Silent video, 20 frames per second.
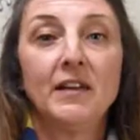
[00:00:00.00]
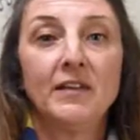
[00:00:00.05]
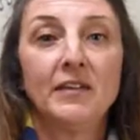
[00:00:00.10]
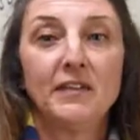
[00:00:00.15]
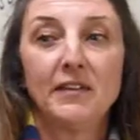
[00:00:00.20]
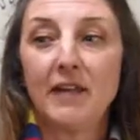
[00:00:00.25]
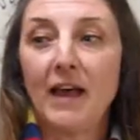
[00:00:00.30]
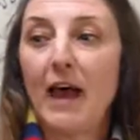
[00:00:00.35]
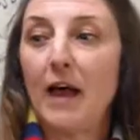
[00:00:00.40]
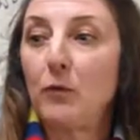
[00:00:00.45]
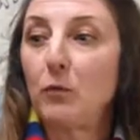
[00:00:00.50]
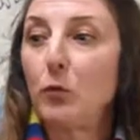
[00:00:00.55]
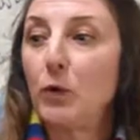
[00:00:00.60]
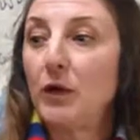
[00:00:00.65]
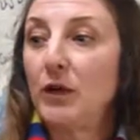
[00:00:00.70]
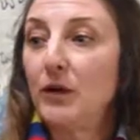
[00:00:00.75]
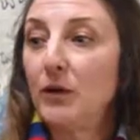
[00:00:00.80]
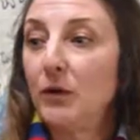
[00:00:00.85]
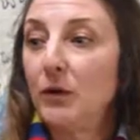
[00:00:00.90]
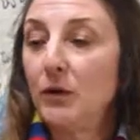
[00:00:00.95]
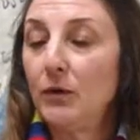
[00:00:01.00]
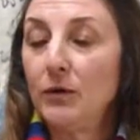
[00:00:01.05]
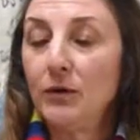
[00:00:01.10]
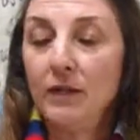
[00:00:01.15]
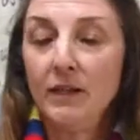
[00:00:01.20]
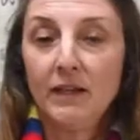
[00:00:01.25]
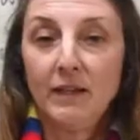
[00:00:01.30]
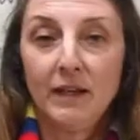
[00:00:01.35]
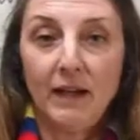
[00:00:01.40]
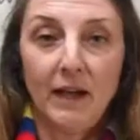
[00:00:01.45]
that will
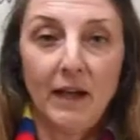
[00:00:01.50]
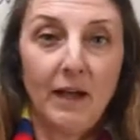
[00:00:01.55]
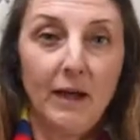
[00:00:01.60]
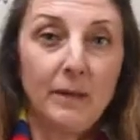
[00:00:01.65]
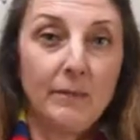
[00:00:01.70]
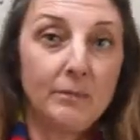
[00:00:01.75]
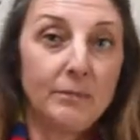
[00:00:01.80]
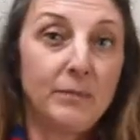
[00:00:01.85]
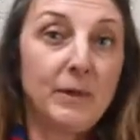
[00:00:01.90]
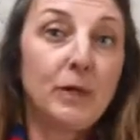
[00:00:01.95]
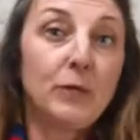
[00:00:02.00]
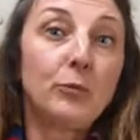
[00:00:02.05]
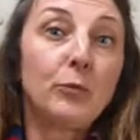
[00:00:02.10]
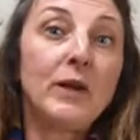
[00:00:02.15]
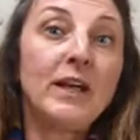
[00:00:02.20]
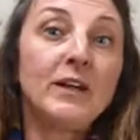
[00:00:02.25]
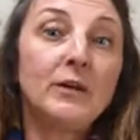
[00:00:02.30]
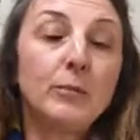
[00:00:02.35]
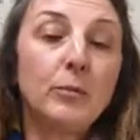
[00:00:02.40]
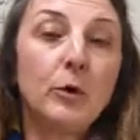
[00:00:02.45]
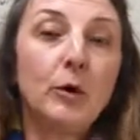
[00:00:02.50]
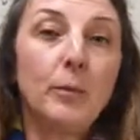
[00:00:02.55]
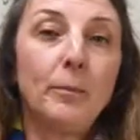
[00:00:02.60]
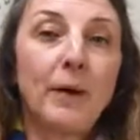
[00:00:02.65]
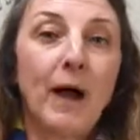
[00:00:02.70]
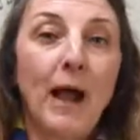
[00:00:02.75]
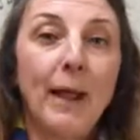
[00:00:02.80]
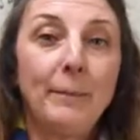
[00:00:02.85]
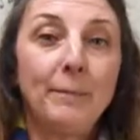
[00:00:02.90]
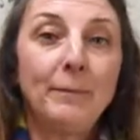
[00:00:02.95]
be readable
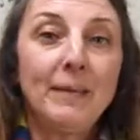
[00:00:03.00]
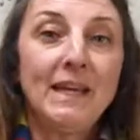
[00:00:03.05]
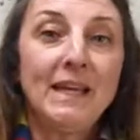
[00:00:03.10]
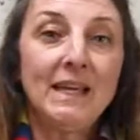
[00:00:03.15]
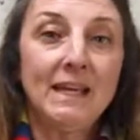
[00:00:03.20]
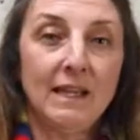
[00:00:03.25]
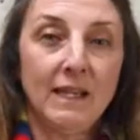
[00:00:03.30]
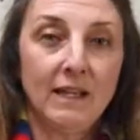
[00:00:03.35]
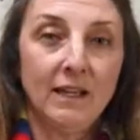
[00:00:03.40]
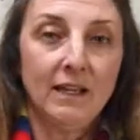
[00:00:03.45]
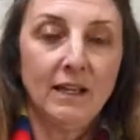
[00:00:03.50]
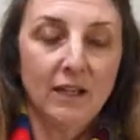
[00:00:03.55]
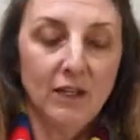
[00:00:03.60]
by me.